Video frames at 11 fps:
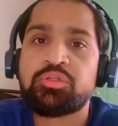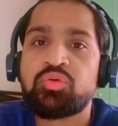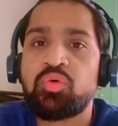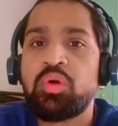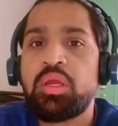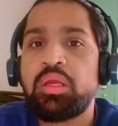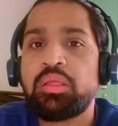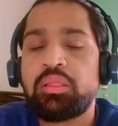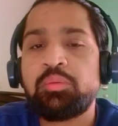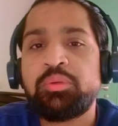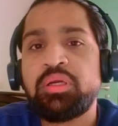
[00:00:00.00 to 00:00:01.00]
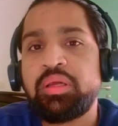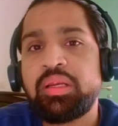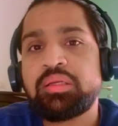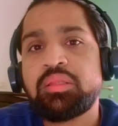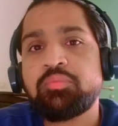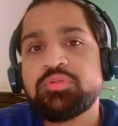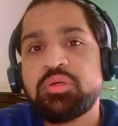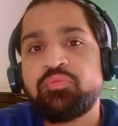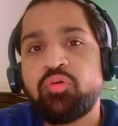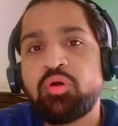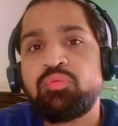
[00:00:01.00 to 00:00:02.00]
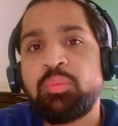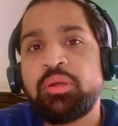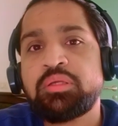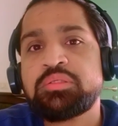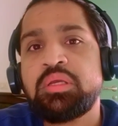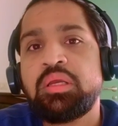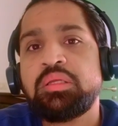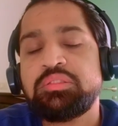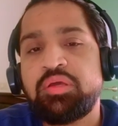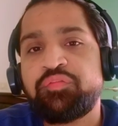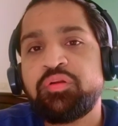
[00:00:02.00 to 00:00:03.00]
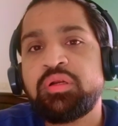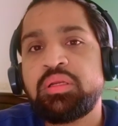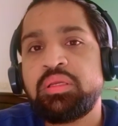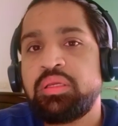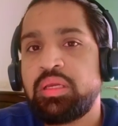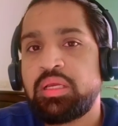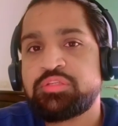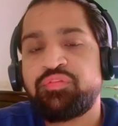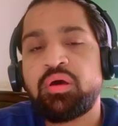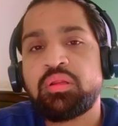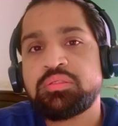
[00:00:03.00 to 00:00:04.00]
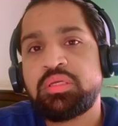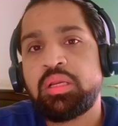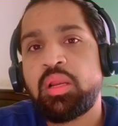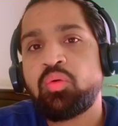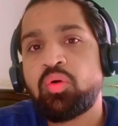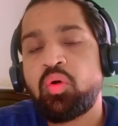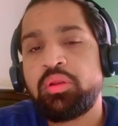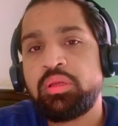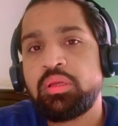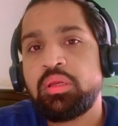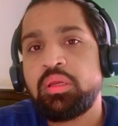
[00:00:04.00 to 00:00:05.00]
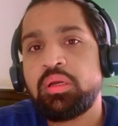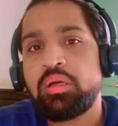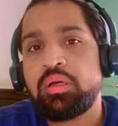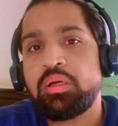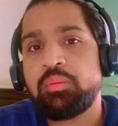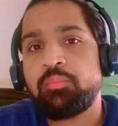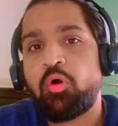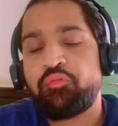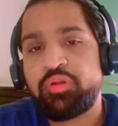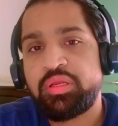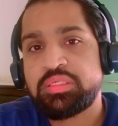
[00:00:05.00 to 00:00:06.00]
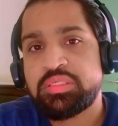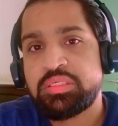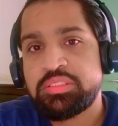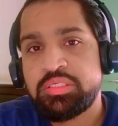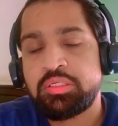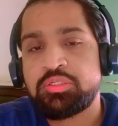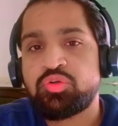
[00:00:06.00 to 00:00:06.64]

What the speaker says: So that'll be a great thumbs up for Webex, definitely, as far as the cloud calling offering is concerned.